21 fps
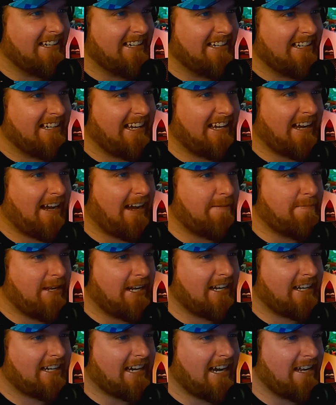I
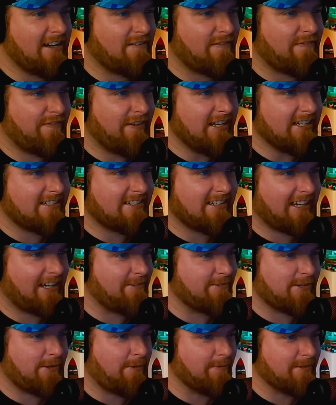mean, it kind of fits like
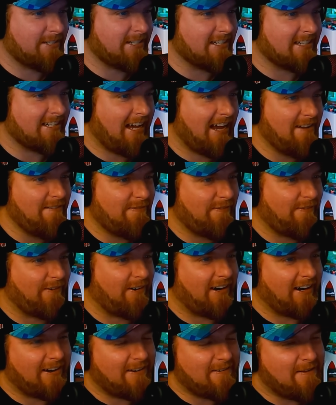it was almost designed
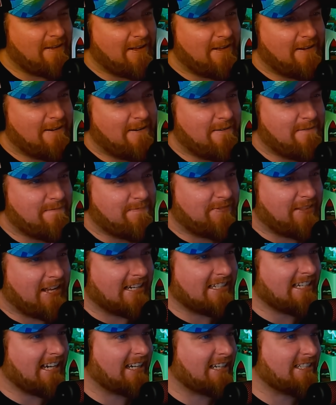for it.
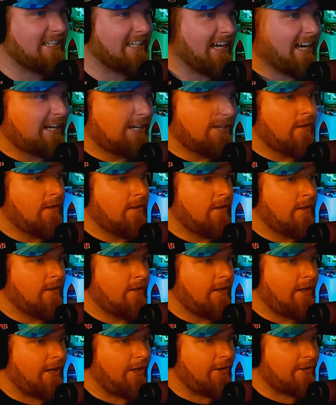That's actually kind of cool.
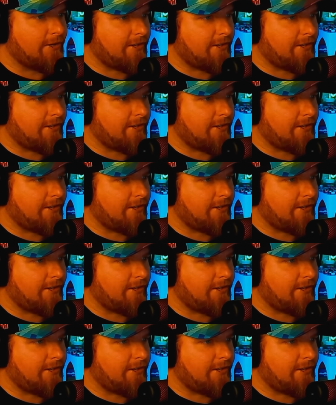Here's,